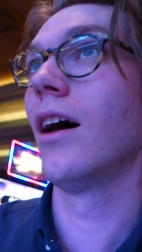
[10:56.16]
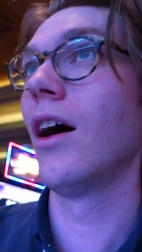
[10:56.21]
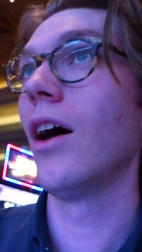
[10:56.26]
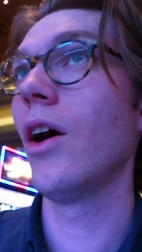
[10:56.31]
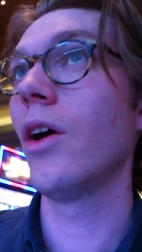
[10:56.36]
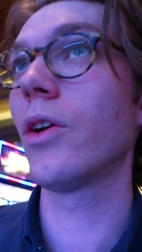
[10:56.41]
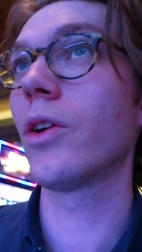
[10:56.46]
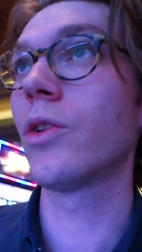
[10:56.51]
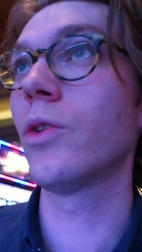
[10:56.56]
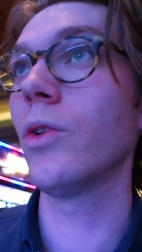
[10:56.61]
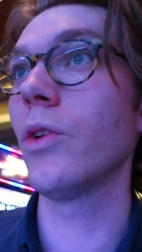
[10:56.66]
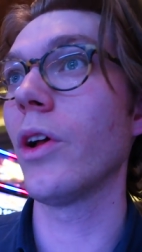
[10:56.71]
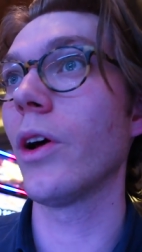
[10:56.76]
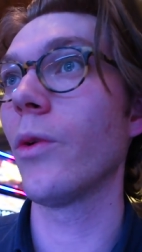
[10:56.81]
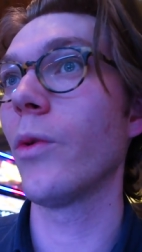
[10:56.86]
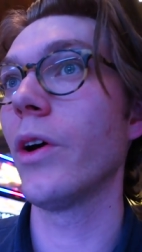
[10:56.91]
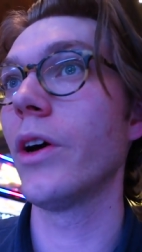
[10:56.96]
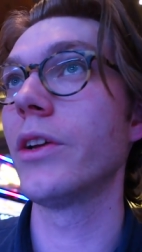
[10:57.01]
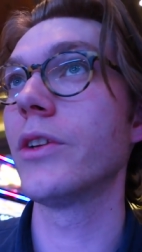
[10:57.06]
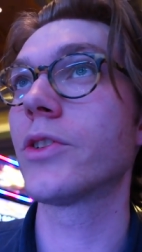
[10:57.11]
Oh, cool, I
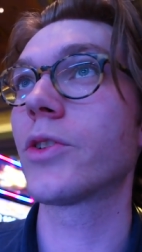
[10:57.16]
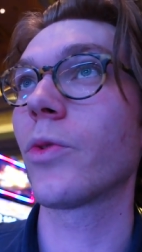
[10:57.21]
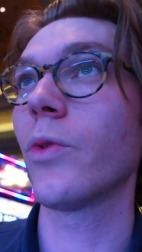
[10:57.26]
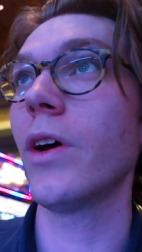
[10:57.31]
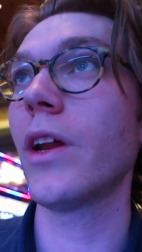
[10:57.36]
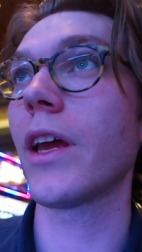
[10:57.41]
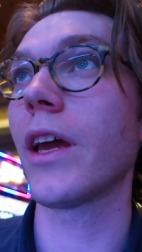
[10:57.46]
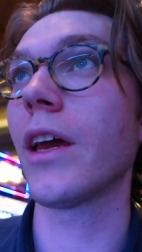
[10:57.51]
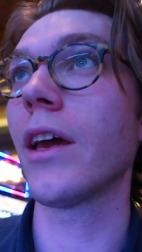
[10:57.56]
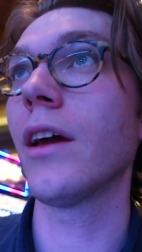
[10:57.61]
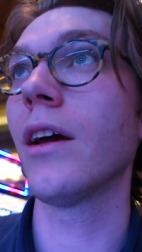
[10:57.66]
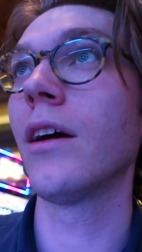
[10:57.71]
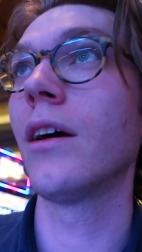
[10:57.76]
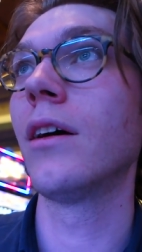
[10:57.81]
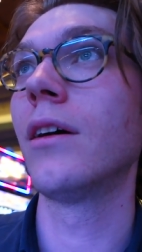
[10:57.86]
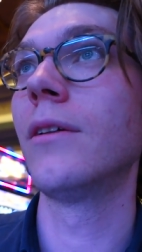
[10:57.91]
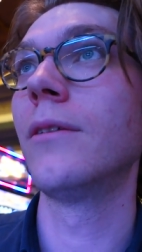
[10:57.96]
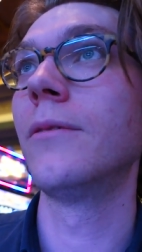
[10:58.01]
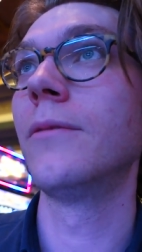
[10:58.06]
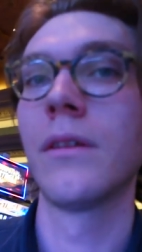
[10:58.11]
won
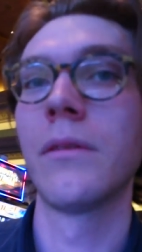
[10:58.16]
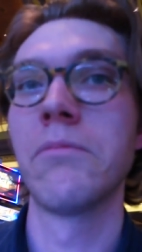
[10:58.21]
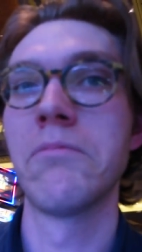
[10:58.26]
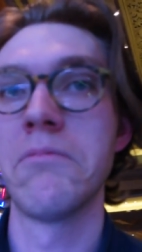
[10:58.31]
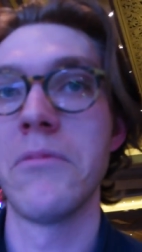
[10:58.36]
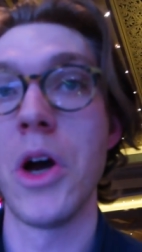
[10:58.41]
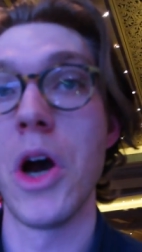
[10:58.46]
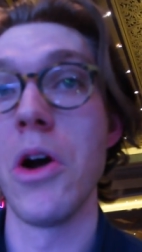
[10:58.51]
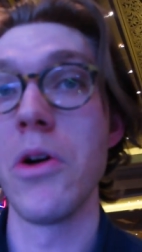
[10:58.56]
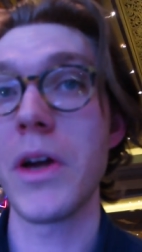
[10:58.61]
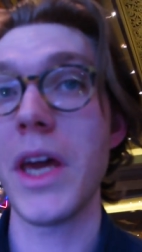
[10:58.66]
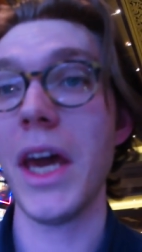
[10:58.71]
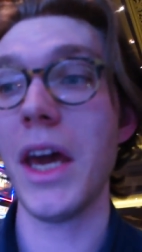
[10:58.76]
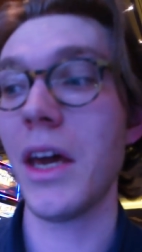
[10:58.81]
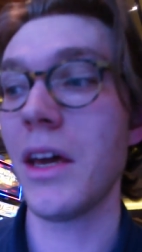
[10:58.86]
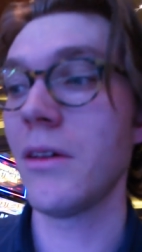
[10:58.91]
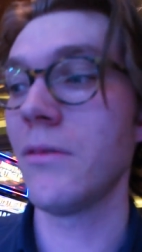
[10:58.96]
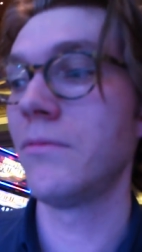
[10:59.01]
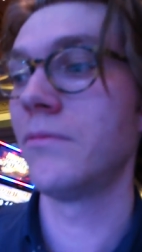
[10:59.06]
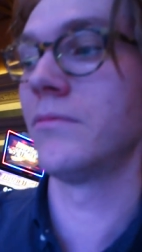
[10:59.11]
20.
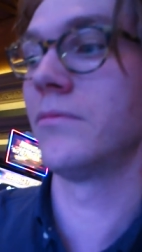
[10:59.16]
Okay.